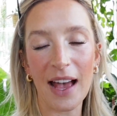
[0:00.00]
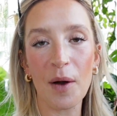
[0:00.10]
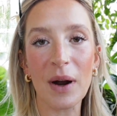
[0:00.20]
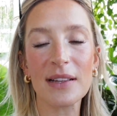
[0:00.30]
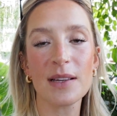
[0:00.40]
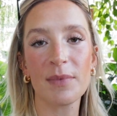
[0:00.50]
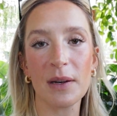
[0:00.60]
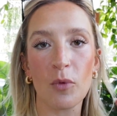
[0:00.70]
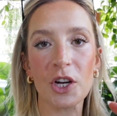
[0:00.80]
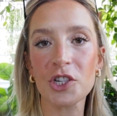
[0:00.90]
I wanted
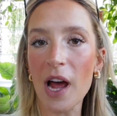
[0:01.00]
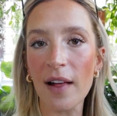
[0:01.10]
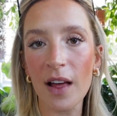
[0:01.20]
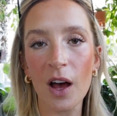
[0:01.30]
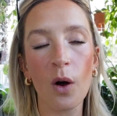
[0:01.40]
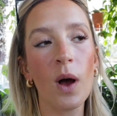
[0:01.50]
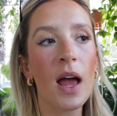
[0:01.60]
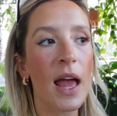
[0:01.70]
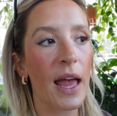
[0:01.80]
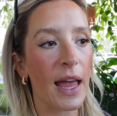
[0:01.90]
something more shallow
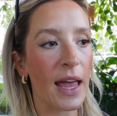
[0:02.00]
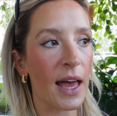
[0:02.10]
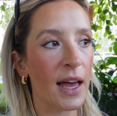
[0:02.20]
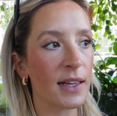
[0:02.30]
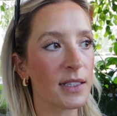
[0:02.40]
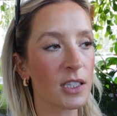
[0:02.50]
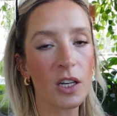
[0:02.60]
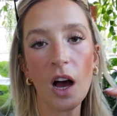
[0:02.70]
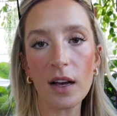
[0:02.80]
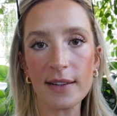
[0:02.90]
and
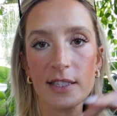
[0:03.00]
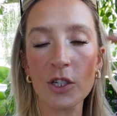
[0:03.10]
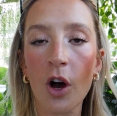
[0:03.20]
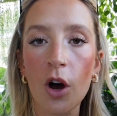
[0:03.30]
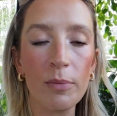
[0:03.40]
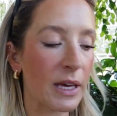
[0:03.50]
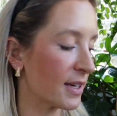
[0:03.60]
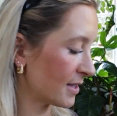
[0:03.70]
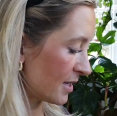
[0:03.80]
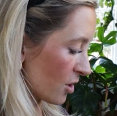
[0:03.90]
not as tall
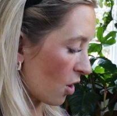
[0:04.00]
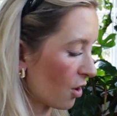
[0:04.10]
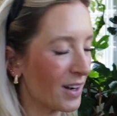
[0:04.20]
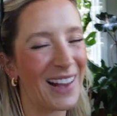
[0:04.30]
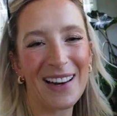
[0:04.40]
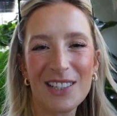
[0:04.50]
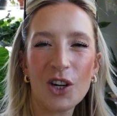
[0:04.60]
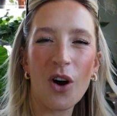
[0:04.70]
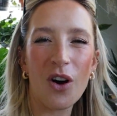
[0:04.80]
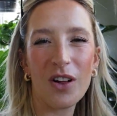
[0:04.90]
because these are already kind of
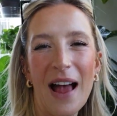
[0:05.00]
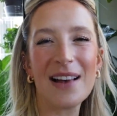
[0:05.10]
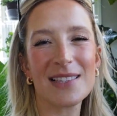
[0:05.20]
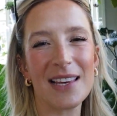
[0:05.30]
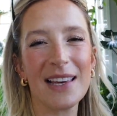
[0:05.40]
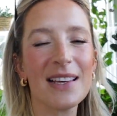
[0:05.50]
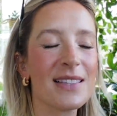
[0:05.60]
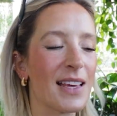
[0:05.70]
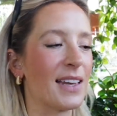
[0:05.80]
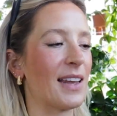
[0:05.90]
tall as
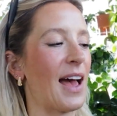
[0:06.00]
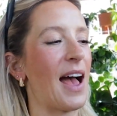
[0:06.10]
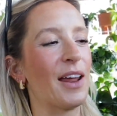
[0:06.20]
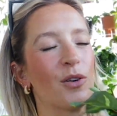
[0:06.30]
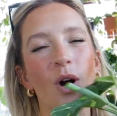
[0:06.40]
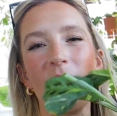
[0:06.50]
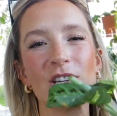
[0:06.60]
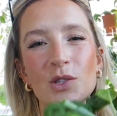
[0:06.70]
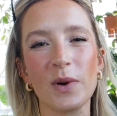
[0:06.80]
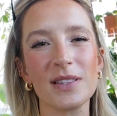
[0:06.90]
is, and I don't know, I
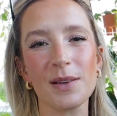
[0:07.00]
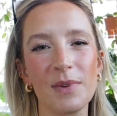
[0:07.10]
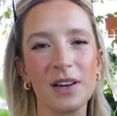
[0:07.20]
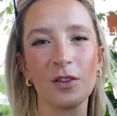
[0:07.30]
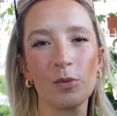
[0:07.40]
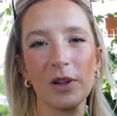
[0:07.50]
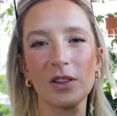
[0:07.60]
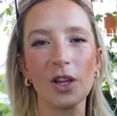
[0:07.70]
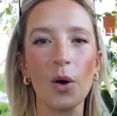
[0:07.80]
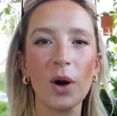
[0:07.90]
just wanted something a little bit
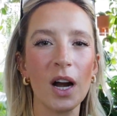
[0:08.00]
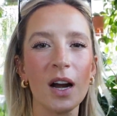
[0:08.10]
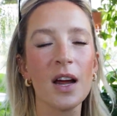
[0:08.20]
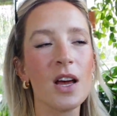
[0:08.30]
lower